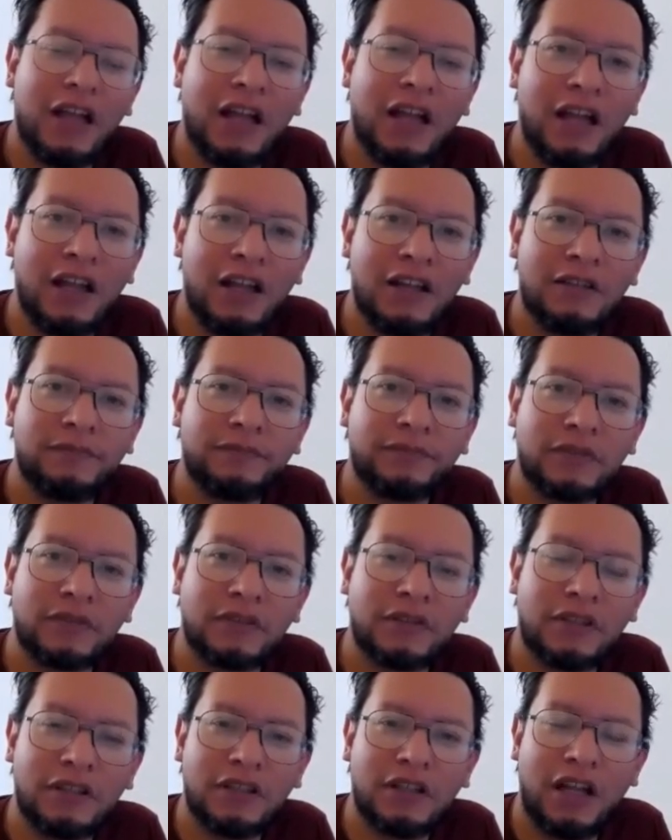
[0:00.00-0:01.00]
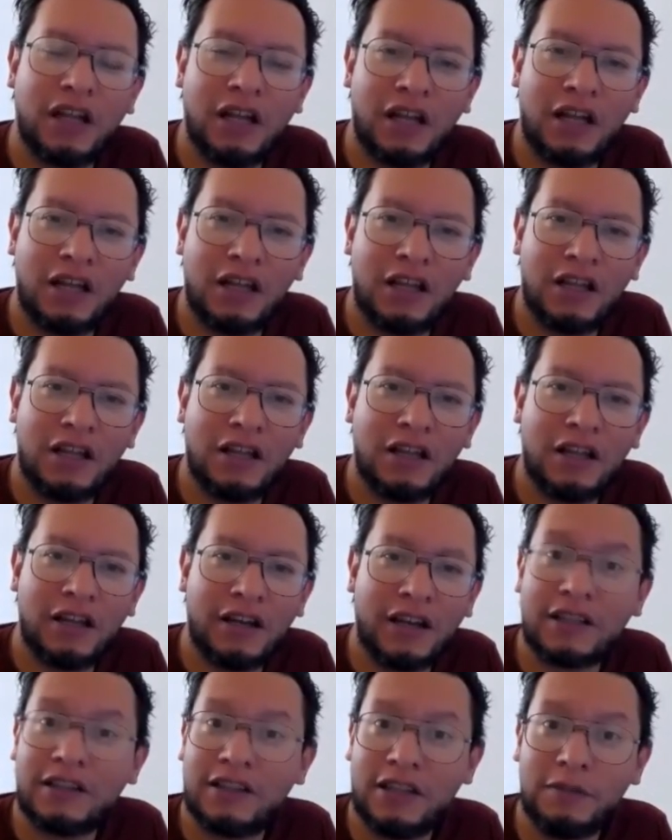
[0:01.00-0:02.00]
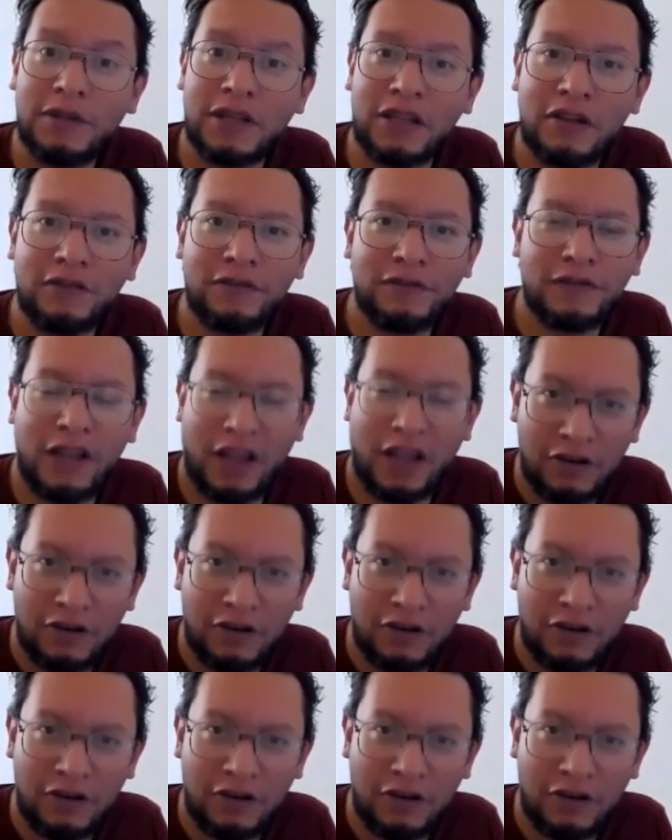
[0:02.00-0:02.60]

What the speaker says: an activity of